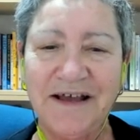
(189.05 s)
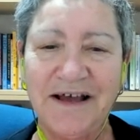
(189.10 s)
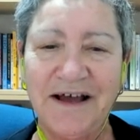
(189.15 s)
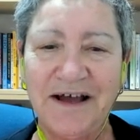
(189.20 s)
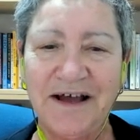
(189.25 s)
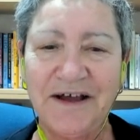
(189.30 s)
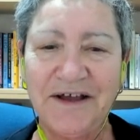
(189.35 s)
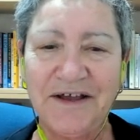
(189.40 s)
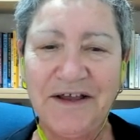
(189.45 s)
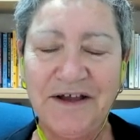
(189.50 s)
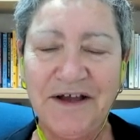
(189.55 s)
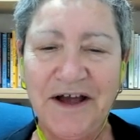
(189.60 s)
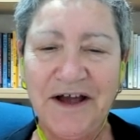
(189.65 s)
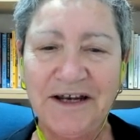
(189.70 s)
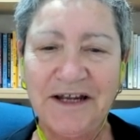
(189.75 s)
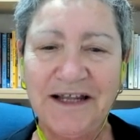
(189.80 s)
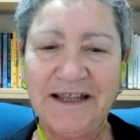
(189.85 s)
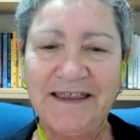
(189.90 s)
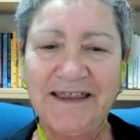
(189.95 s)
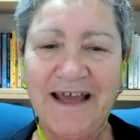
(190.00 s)
I
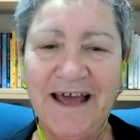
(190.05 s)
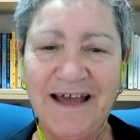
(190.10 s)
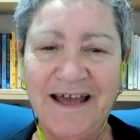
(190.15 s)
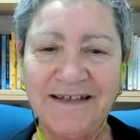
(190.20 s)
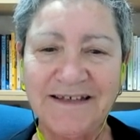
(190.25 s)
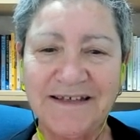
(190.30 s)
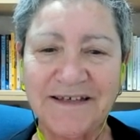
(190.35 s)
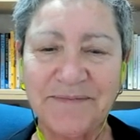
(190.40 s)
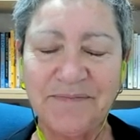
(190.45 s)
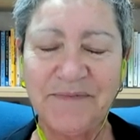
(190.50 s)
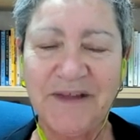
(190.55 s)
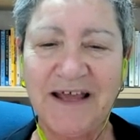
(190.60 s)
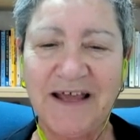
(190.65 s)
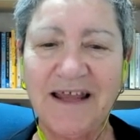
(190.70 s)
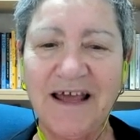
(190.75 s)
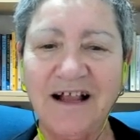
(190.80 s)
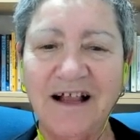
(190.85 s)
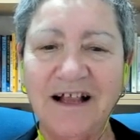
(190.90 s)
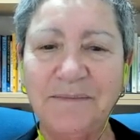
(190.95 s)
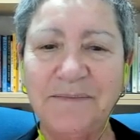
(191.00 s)
kind of led and
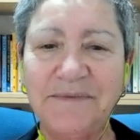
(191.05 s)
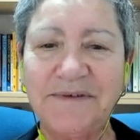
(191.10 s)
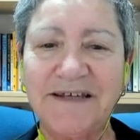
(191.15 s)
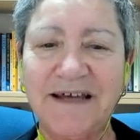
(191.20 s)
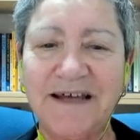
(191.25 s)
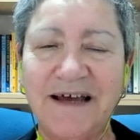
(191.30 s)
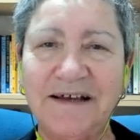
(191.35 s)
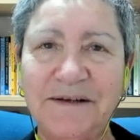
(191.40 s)
helped